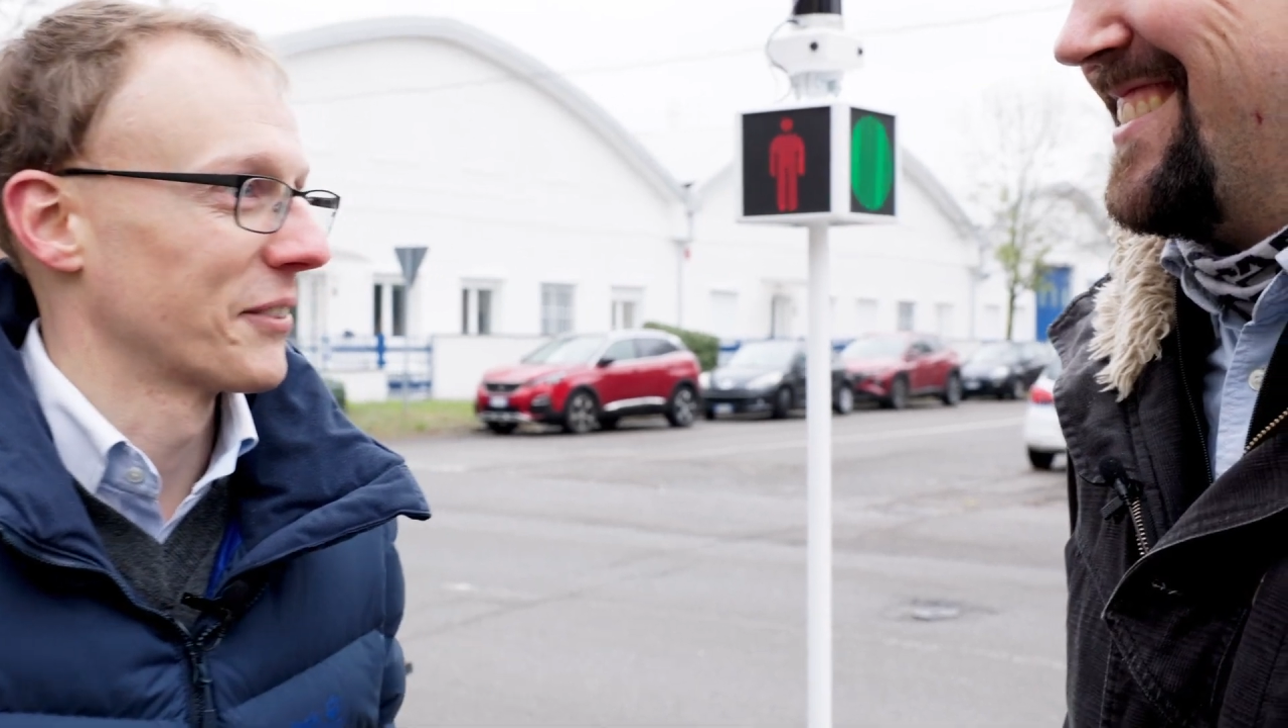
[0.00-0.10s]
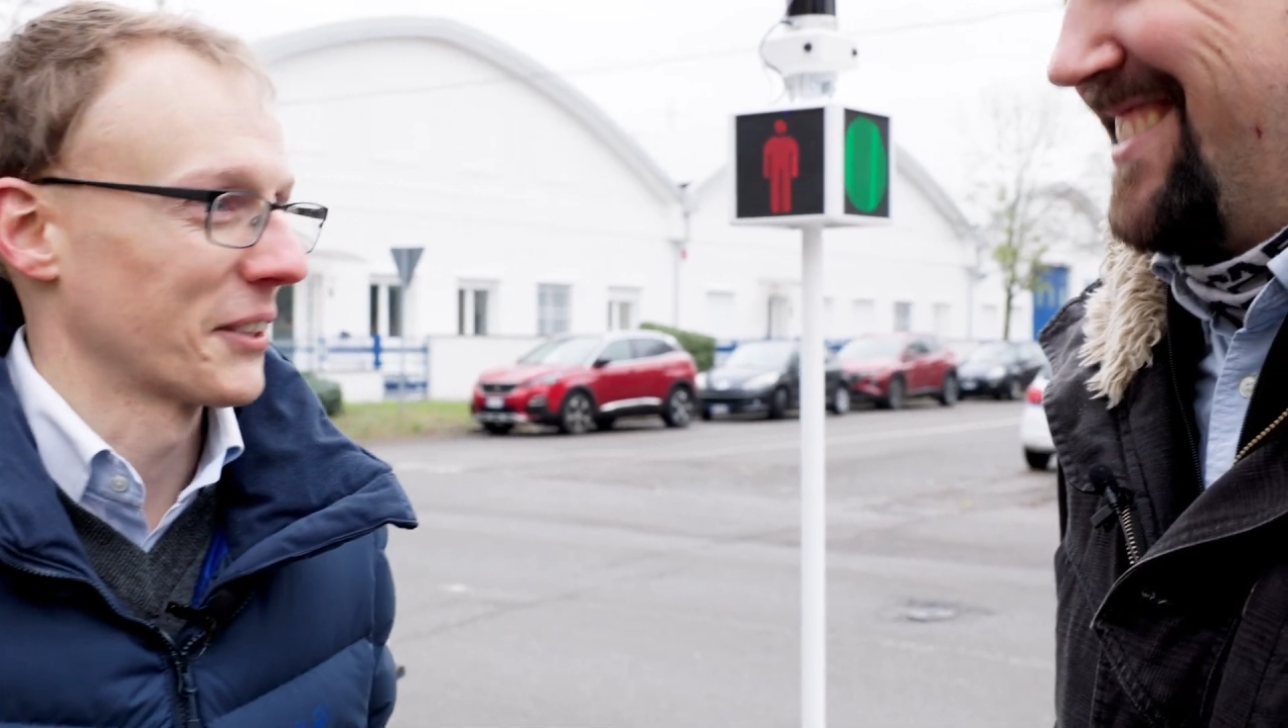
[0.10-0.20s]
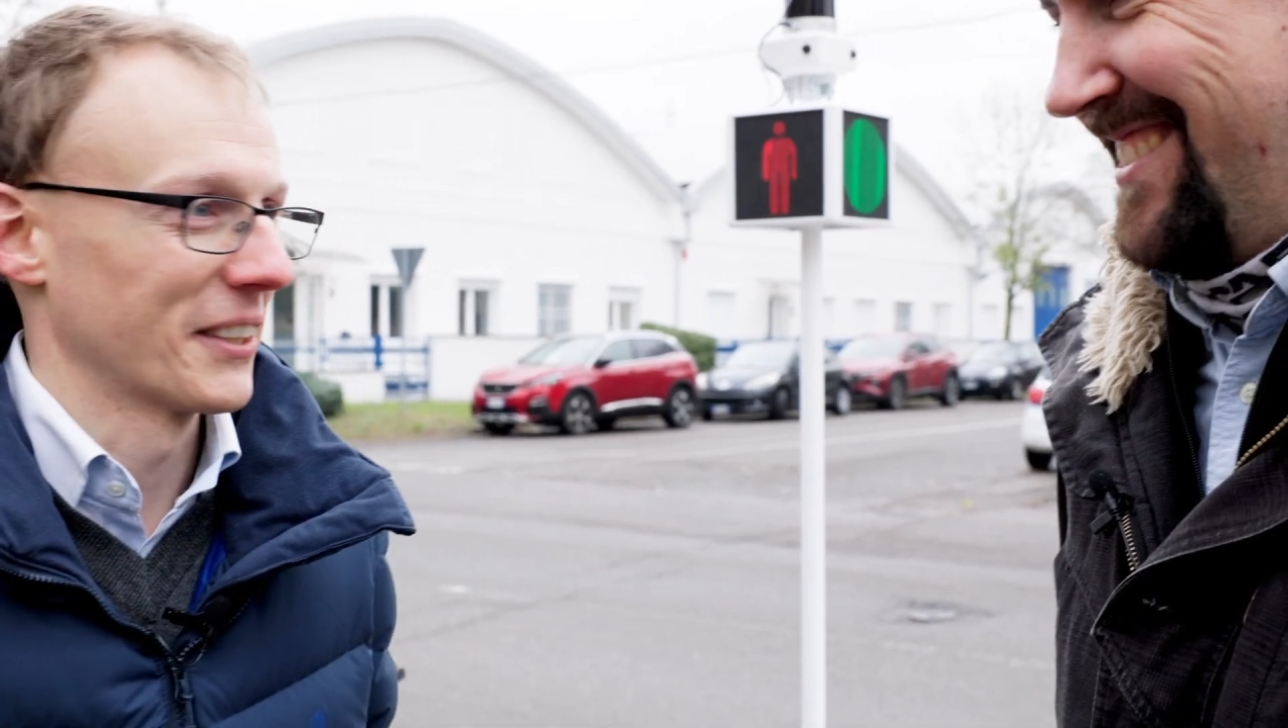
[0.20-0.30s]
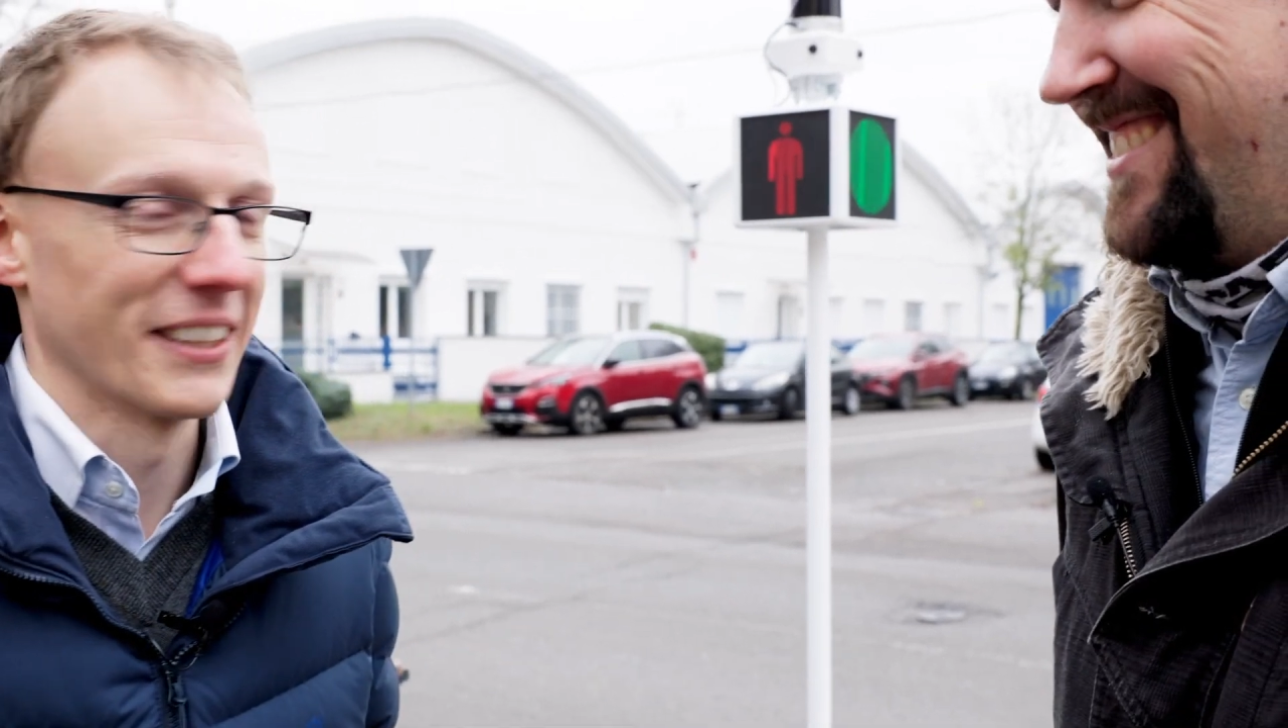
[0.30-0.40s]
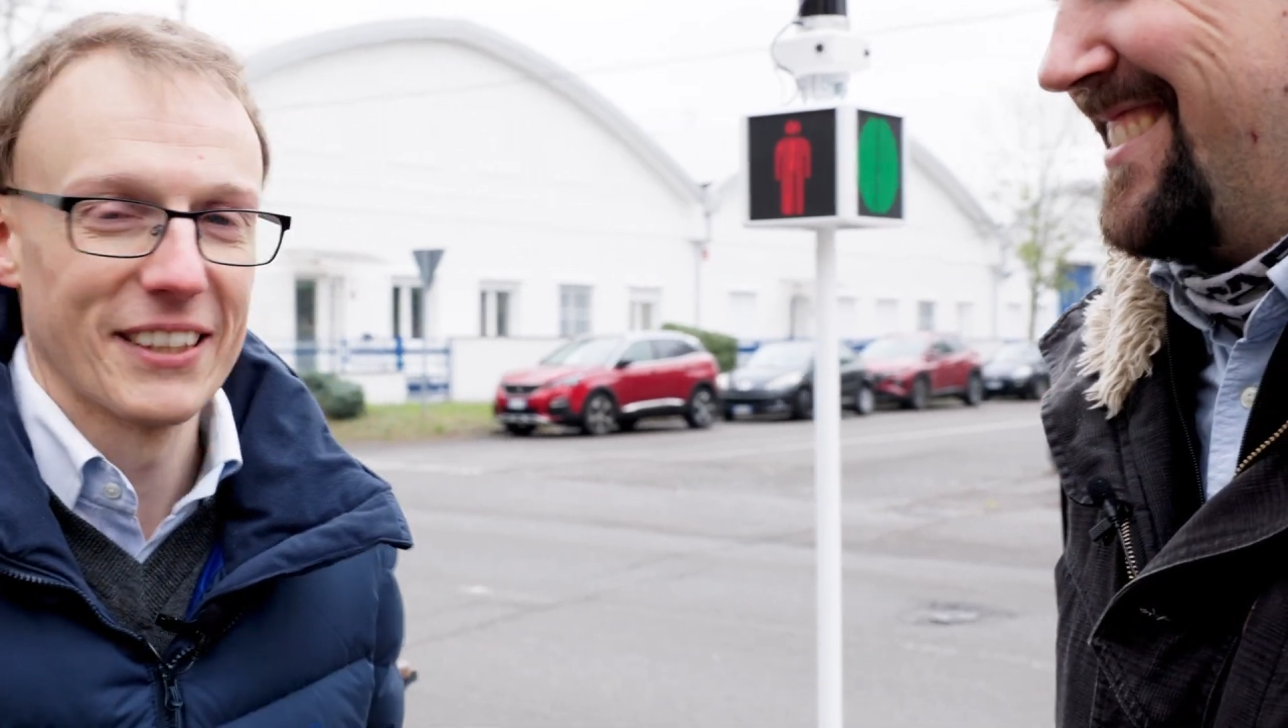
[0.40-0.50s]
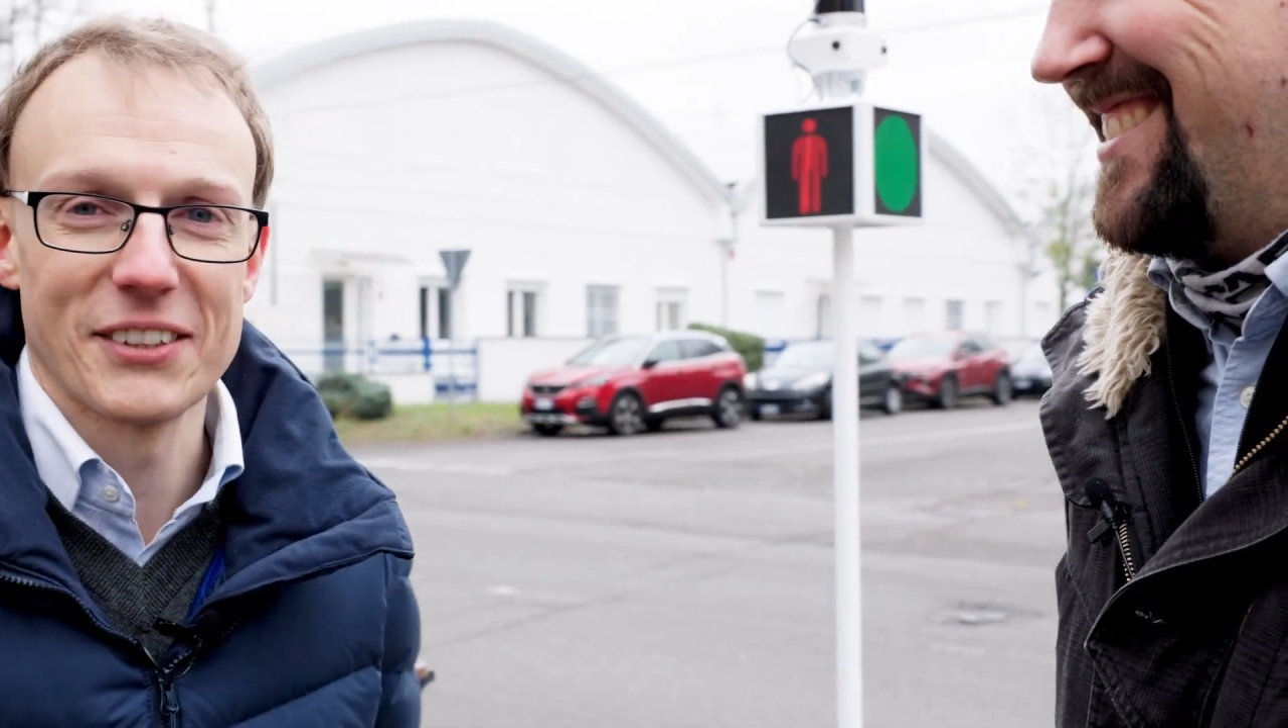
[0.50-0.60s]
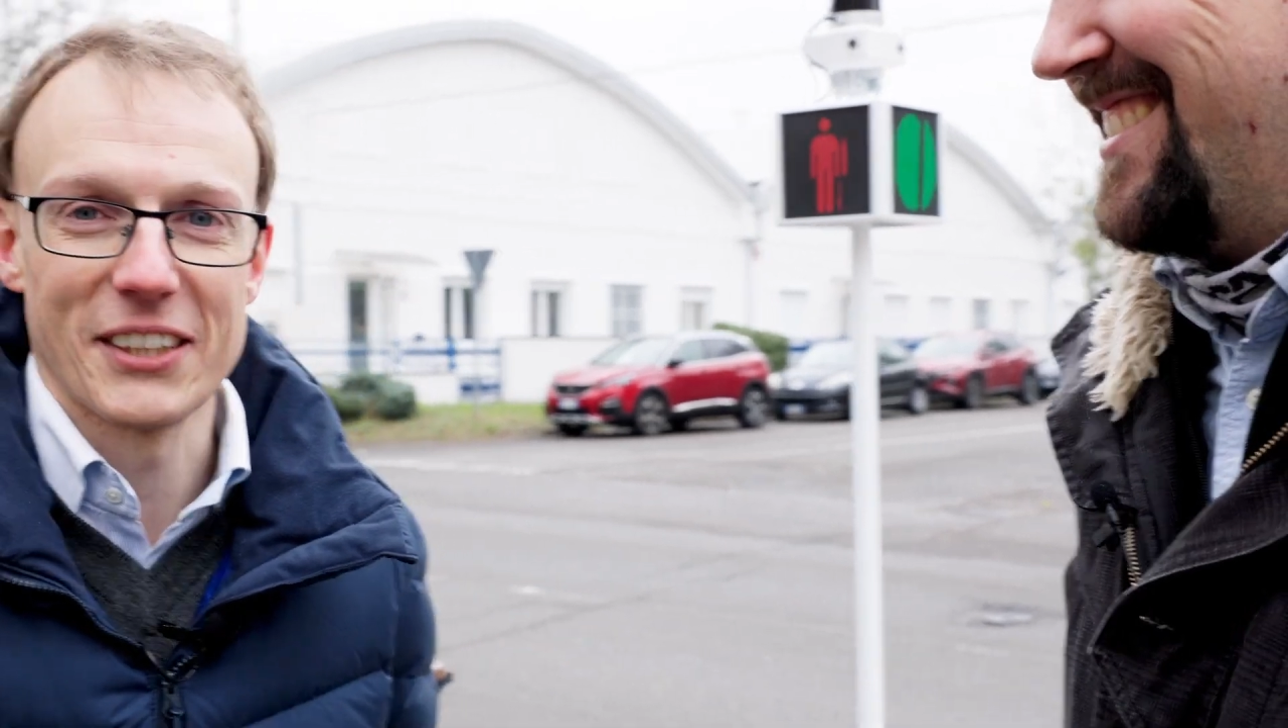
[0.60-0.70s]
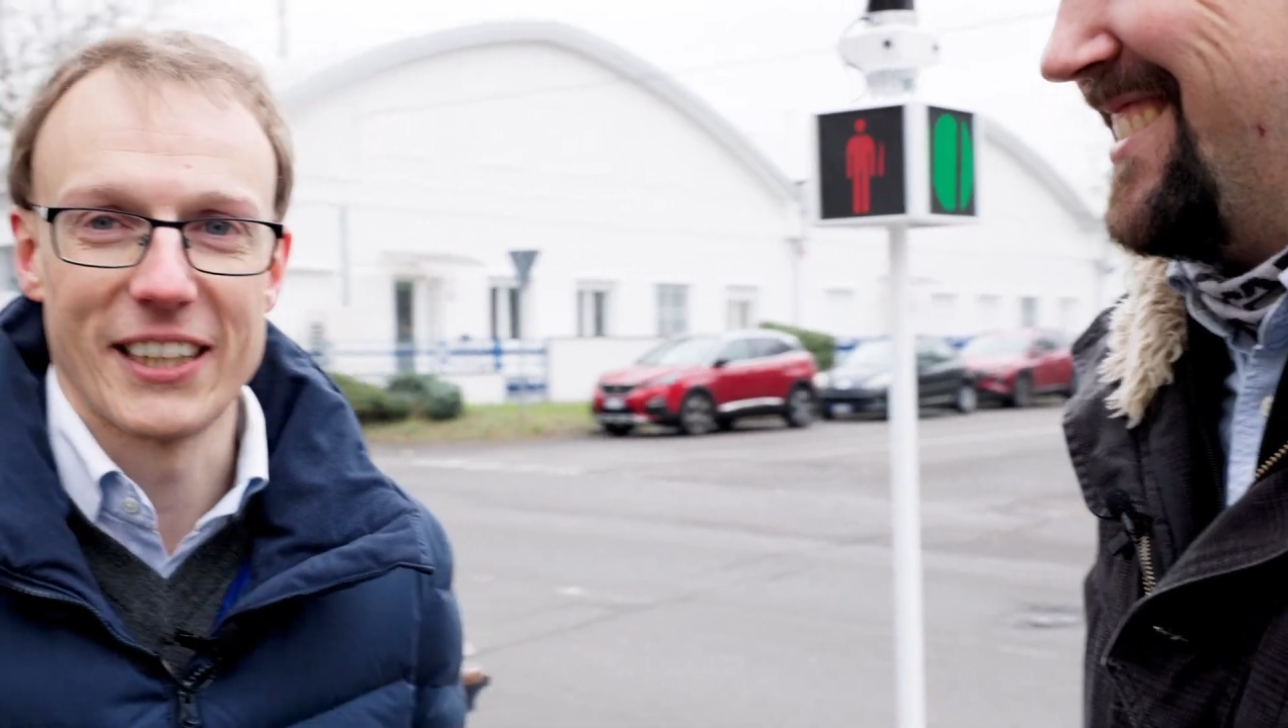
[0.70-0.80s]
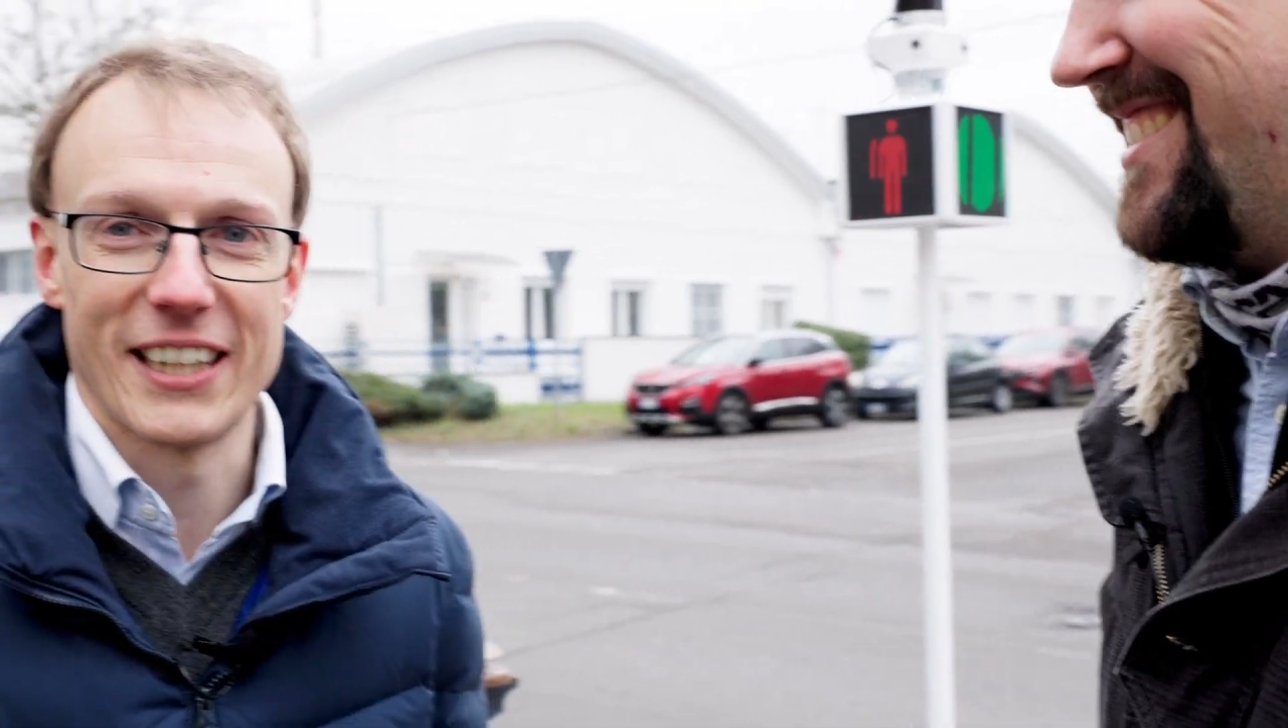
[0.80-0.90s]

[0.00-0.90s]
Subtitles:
for the